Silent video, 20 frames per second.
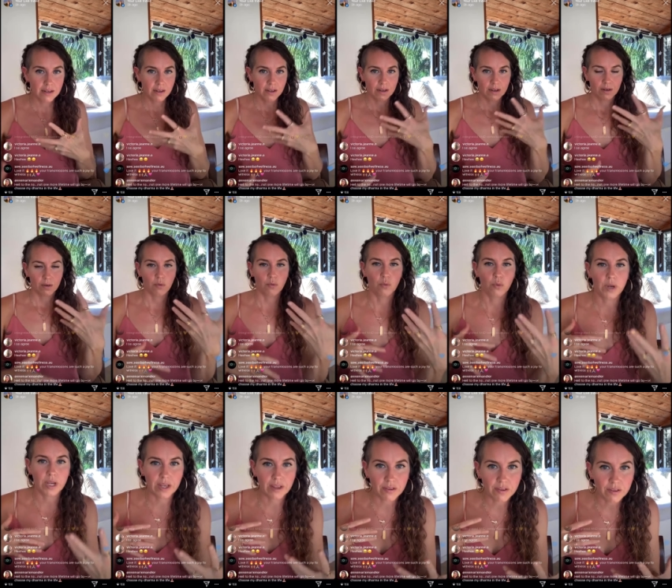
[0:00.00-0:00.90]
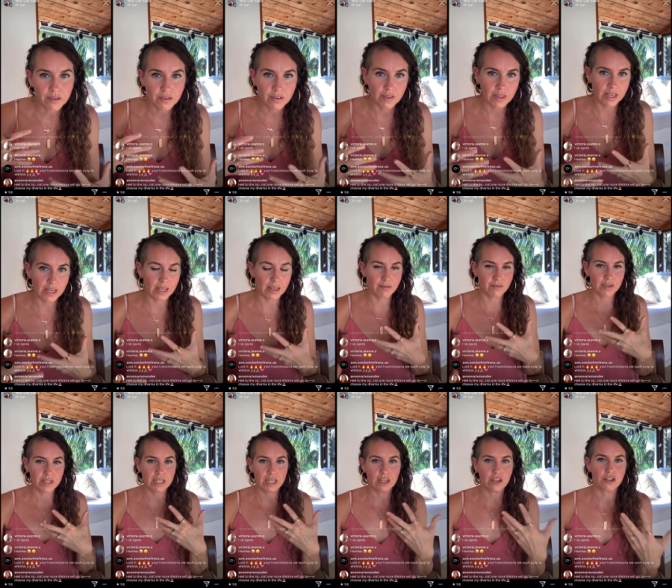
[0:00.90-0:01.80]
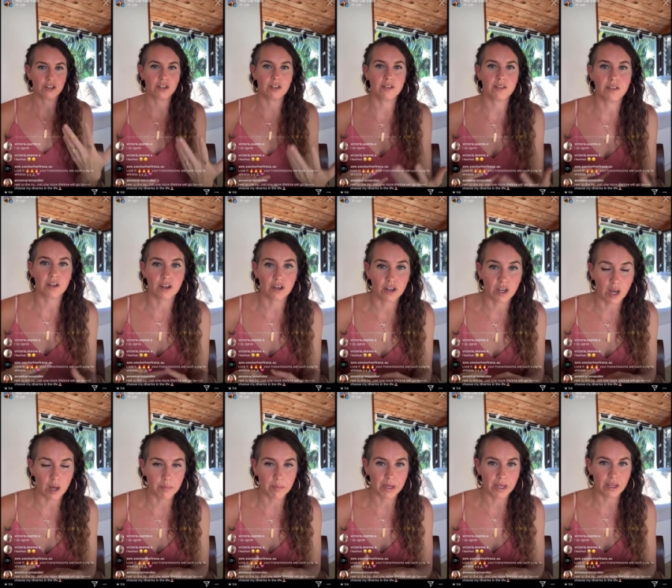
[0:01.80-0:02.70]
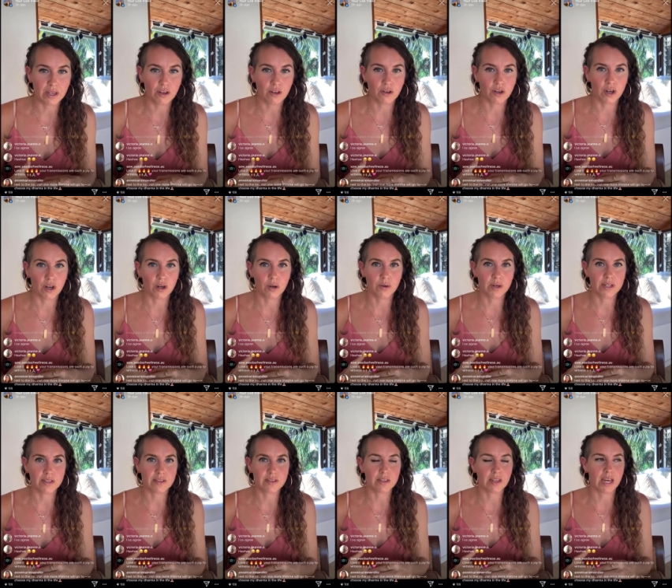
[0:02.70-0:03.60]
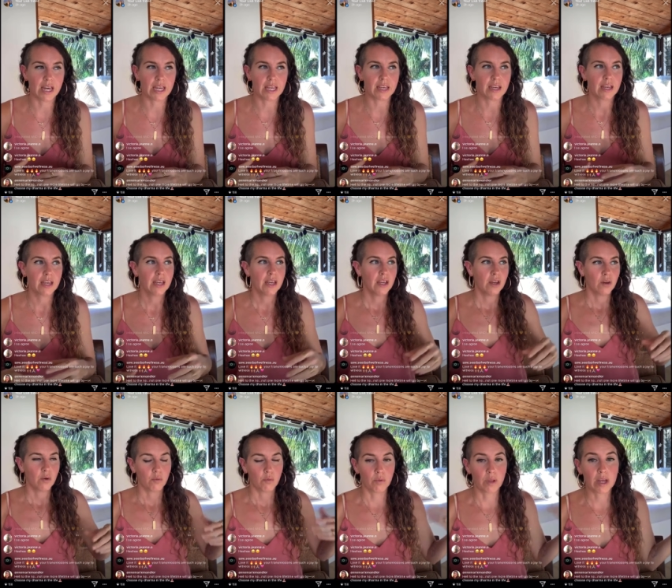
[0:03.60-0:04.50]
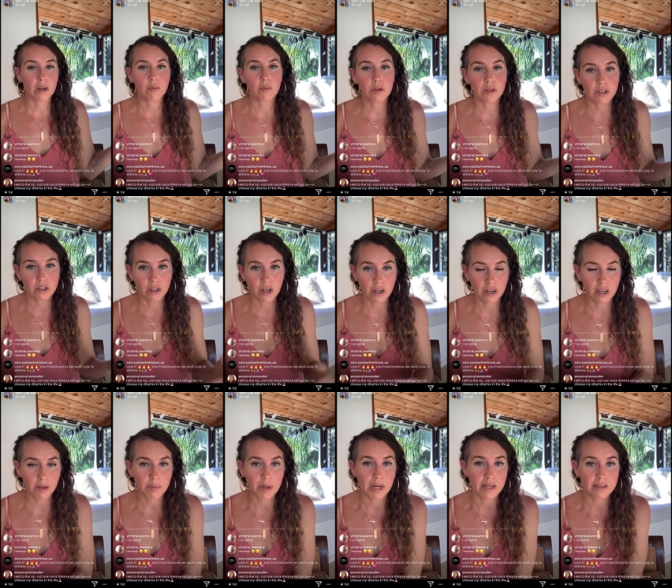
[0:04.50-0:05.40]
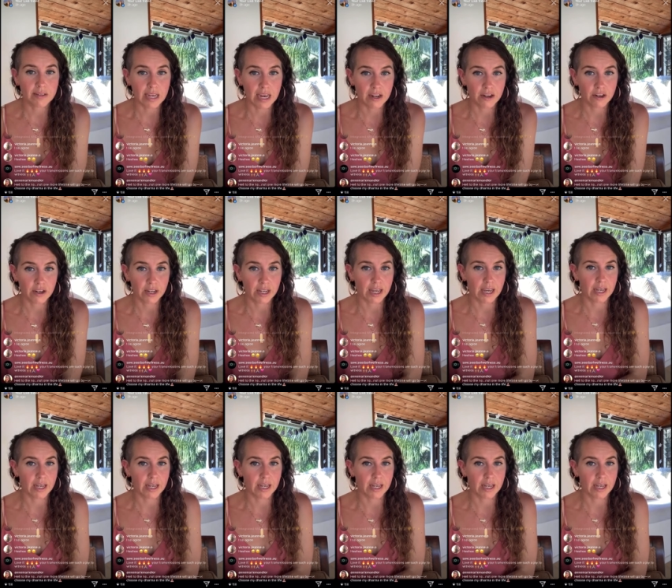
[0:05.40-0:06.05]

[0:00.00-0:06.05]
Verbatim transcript: with the invitations that are coming. You know, it's like like we're talking about Saturn again,